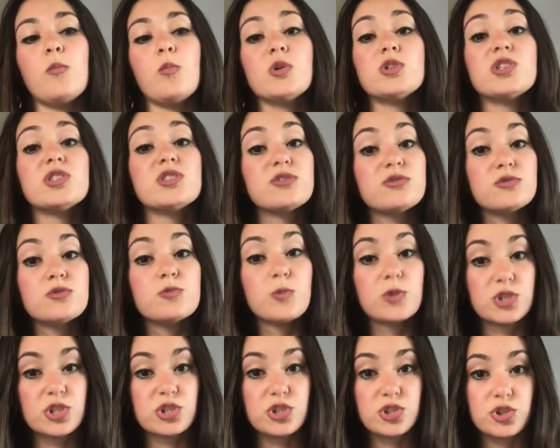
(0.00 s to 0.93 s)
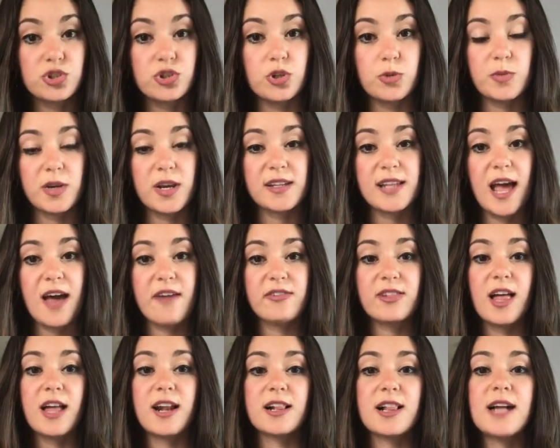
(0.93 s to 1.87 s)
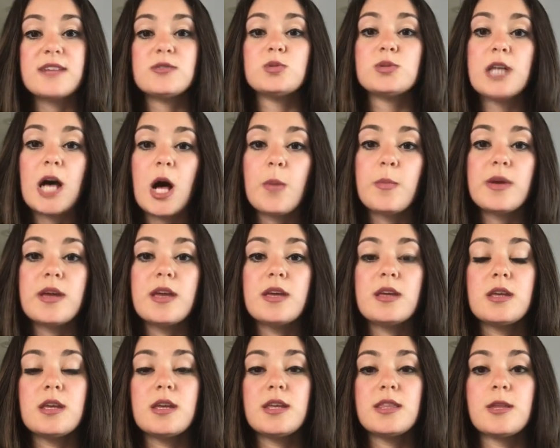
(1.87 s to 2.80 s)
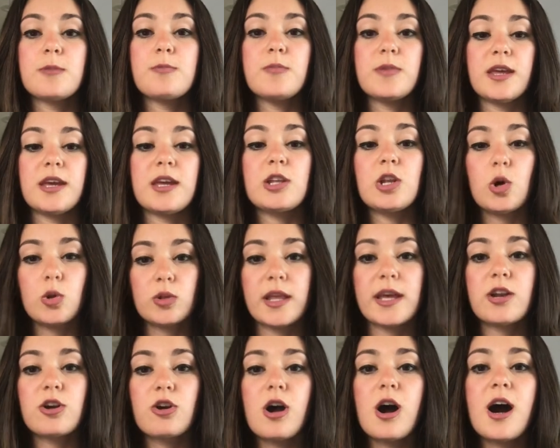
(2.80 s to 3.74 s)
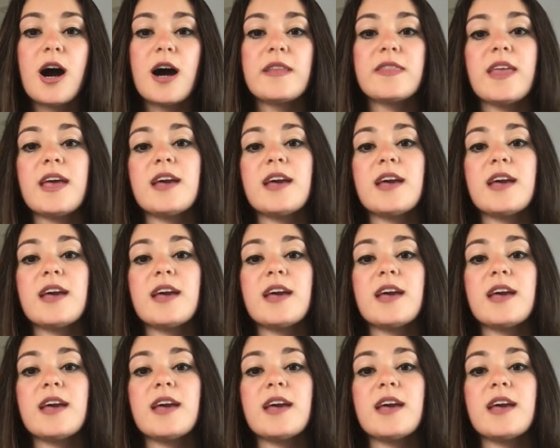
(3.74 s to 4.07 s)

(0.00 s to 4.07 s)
which is true, because I have a lot of clients who tell me later on,